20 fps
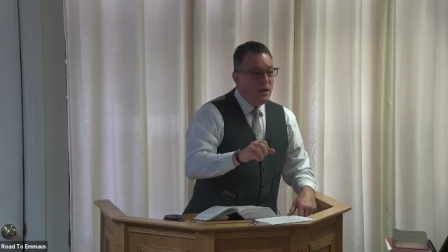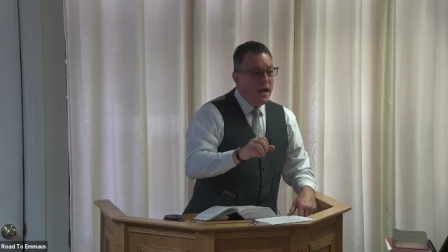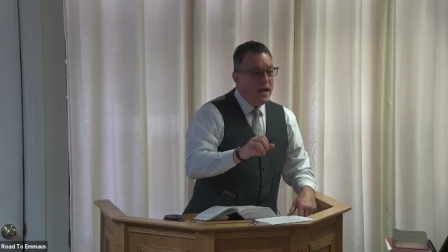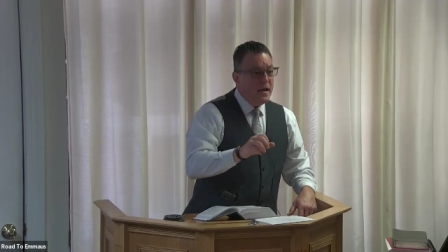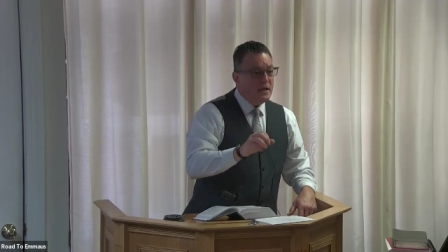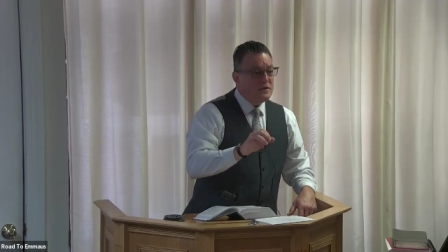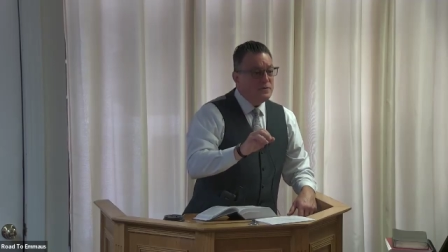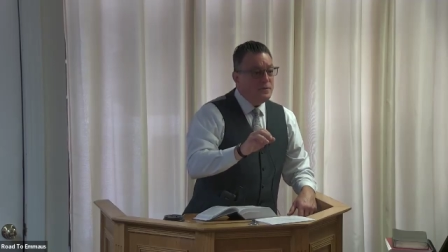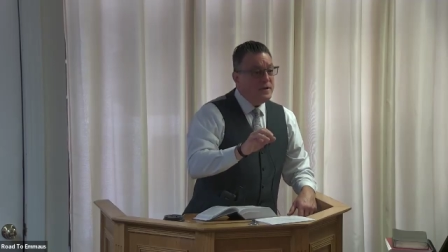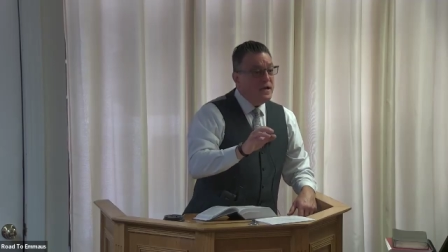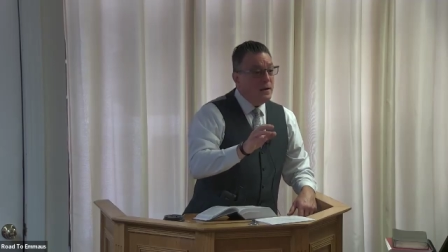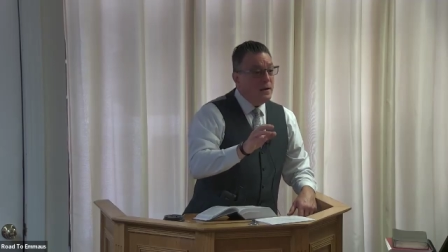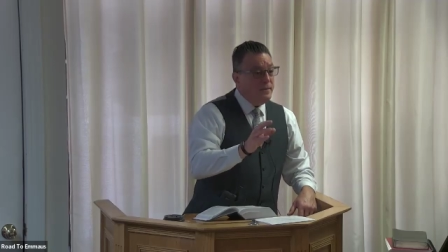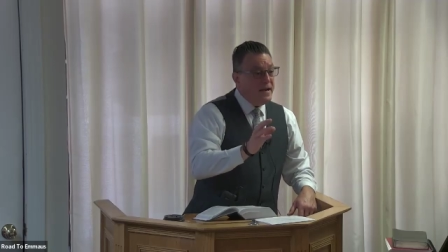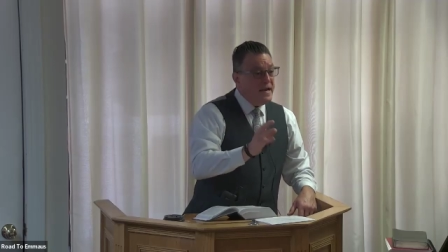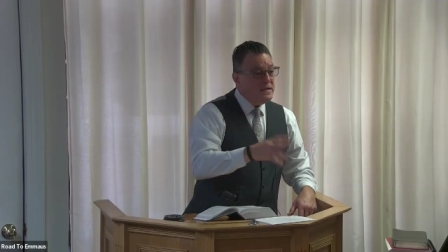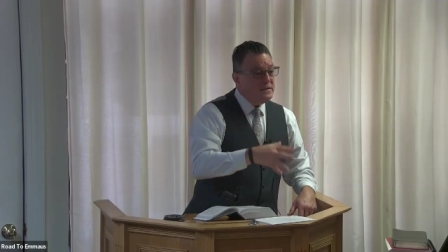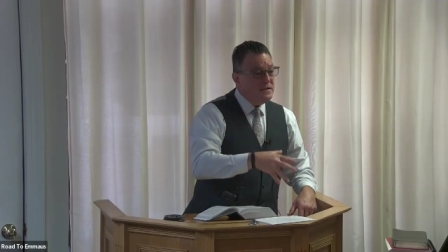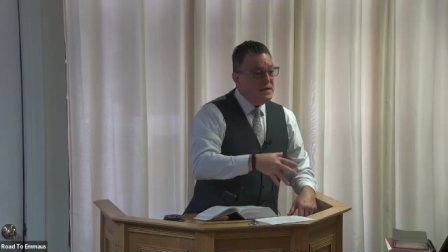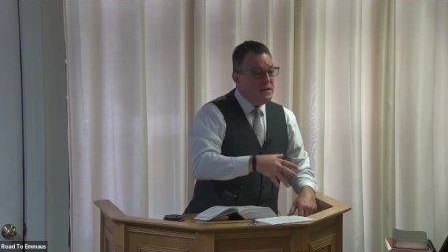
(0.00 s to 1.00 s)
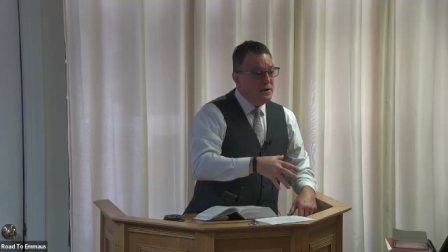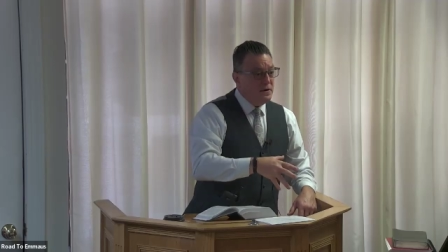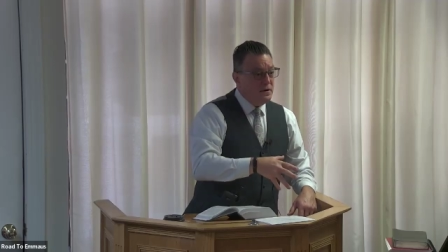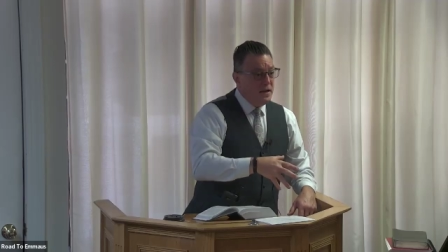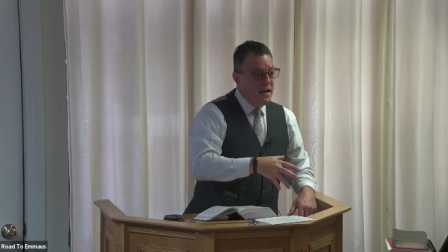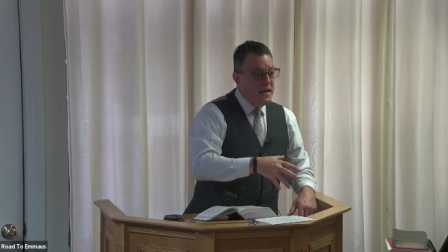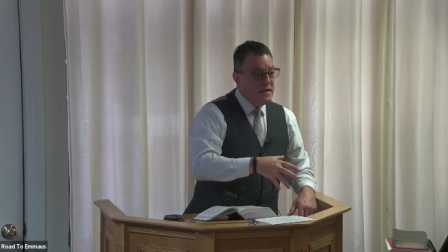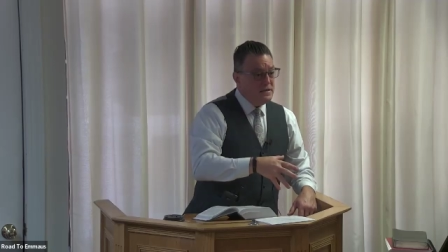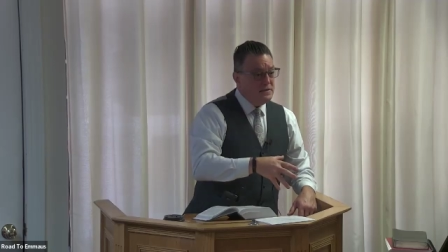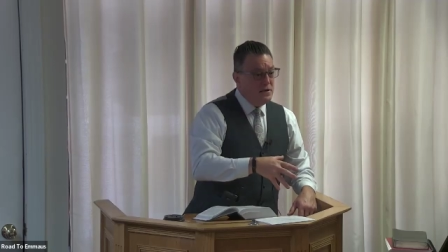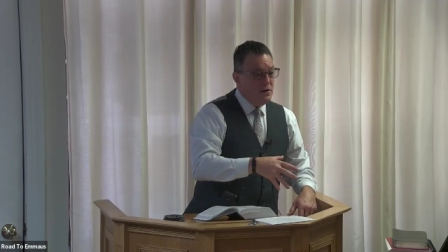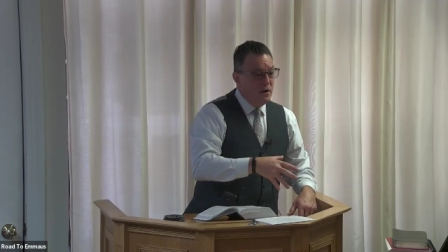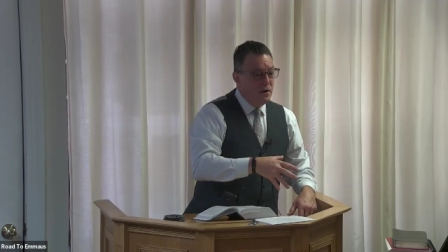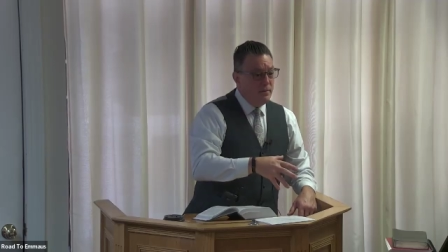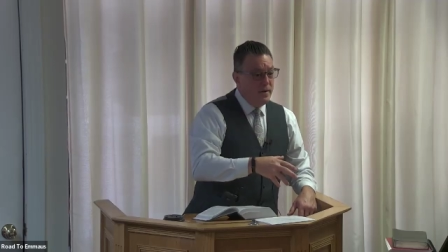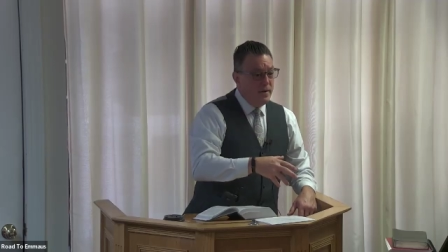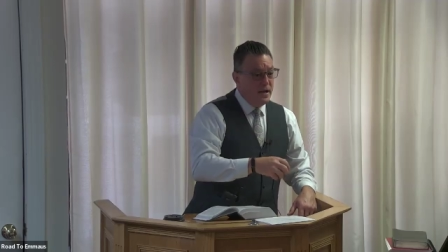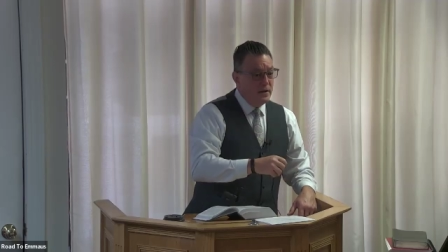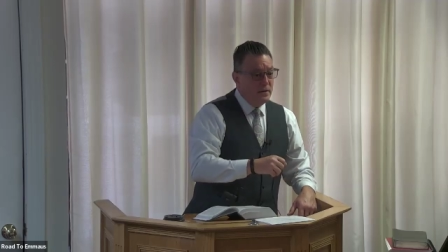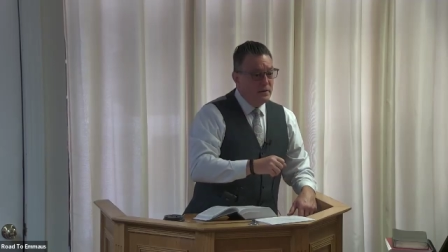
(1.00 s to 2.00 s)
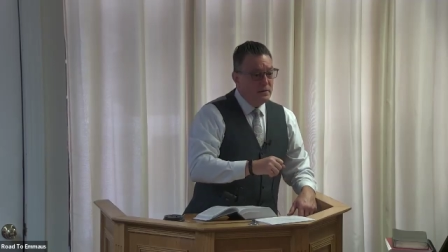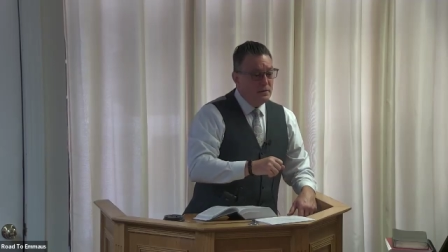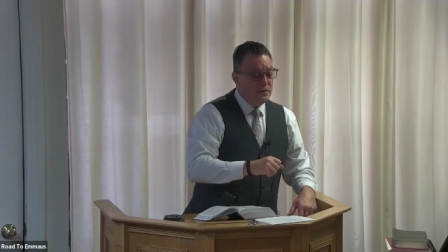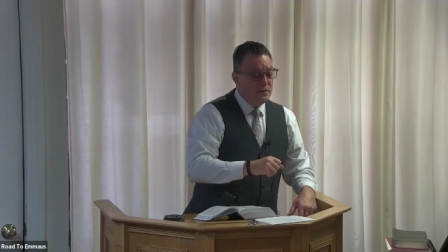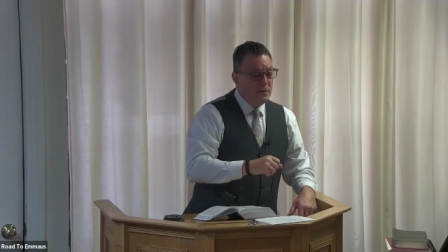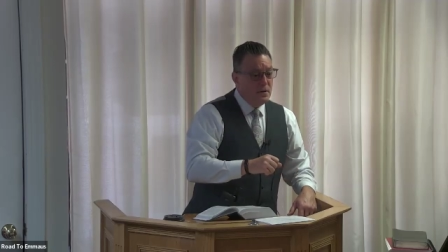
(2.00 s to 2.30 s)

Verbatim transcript: And it's become easy, easy on men.